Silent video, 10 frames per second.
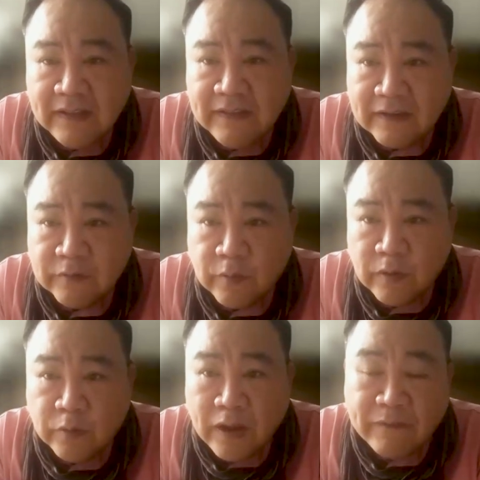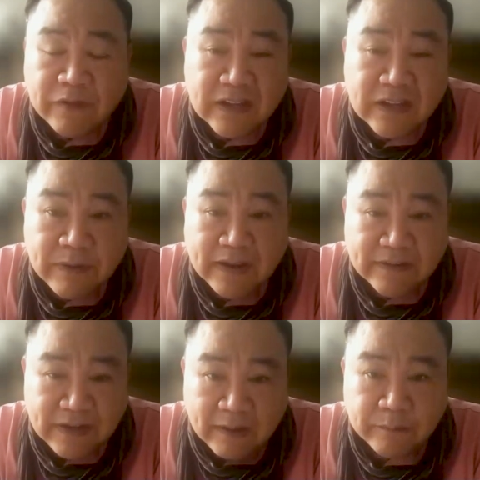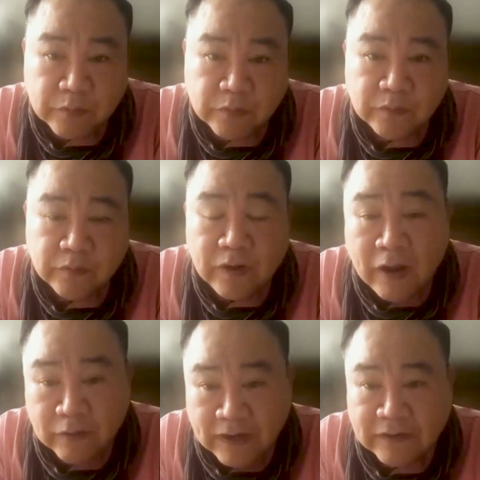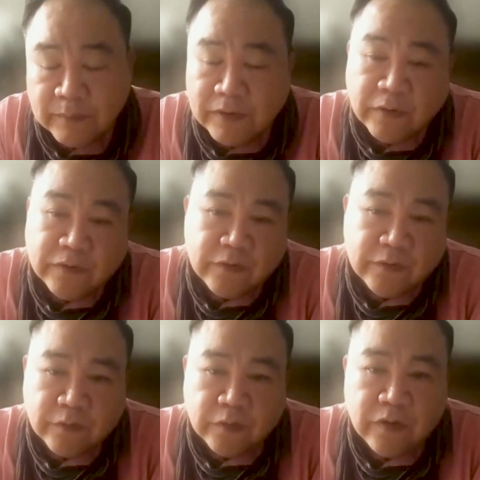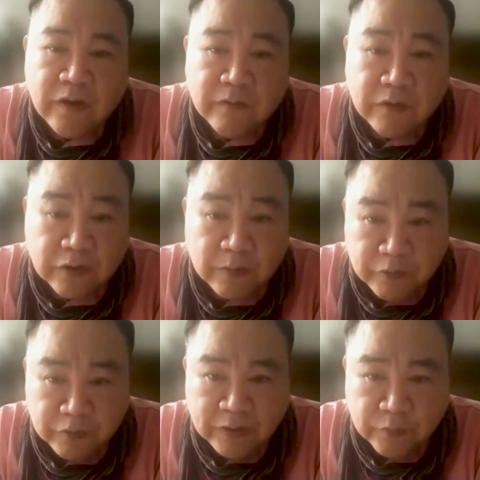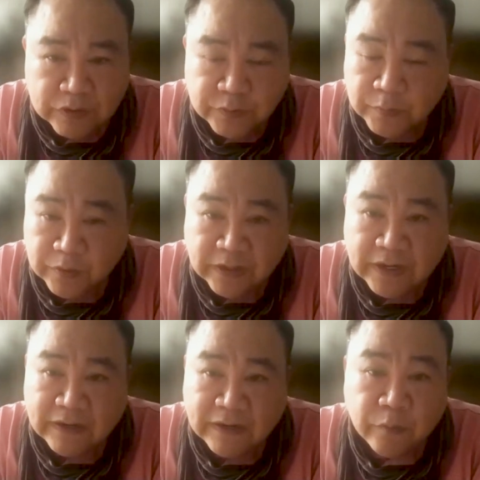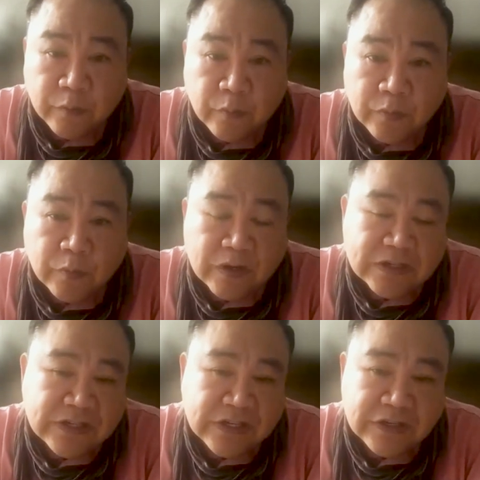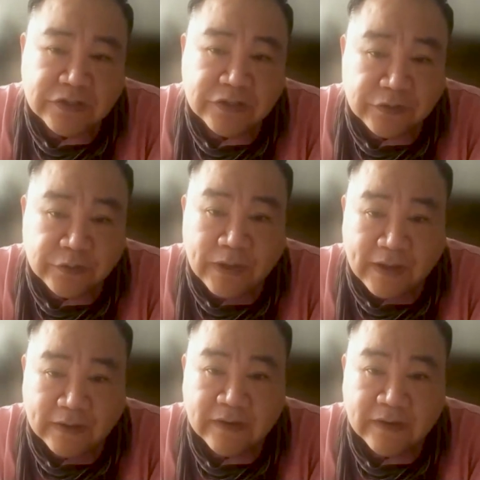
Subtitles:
And that's why we have to lead by example for our kids, but also for the community in which we work in, and we will continue to do that.